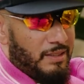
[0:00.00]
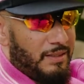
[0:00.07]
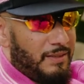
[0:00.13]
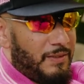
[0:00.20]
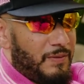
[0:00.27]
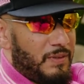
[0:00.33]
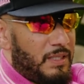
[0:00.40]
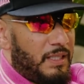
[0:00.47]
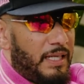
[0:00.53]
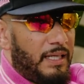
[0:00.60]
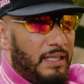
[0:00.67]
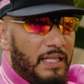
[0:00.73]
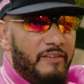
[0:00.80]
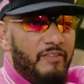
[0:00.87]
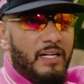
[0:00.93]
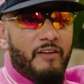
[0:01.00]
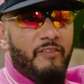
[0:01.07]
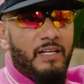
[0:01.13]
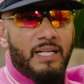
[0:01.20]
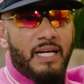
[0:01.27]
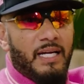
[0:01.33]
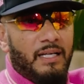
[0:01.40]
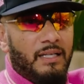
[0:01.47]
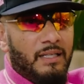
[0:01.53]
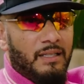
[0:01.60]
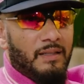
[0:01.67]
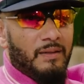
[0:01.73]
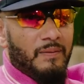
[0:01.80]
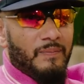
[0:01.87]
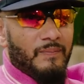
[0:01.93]
You know what I'm saying? They live it every day,
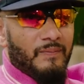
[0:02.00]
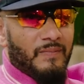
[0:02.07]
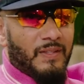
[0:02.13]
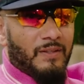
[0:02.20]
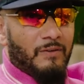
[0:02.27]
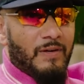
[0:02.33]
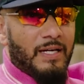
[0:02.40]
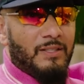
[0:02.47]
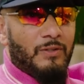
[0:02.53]
right?